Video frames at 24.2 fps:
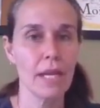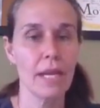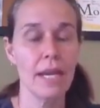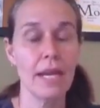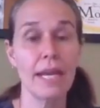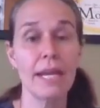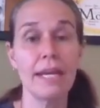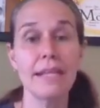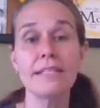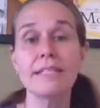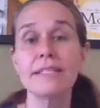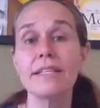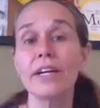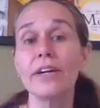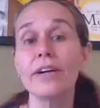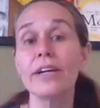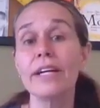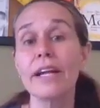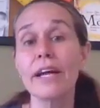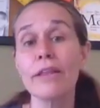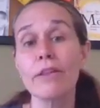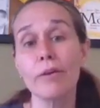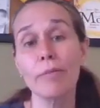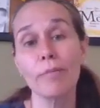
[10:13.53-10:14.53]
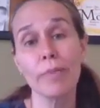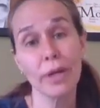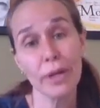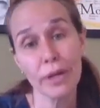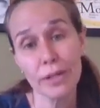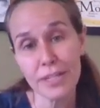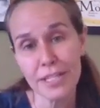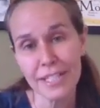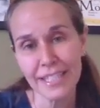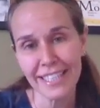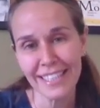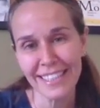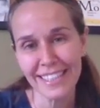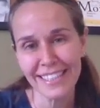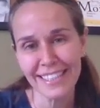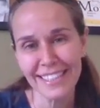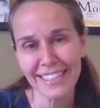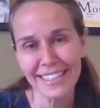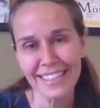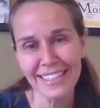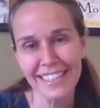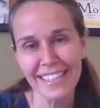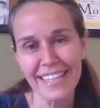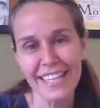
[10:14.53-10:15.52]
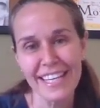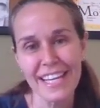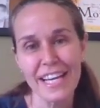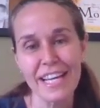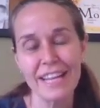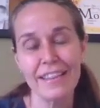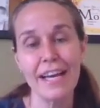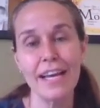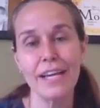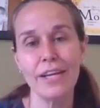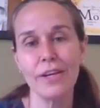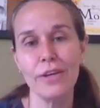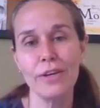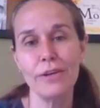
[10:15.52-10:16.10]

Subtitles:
Is there another person that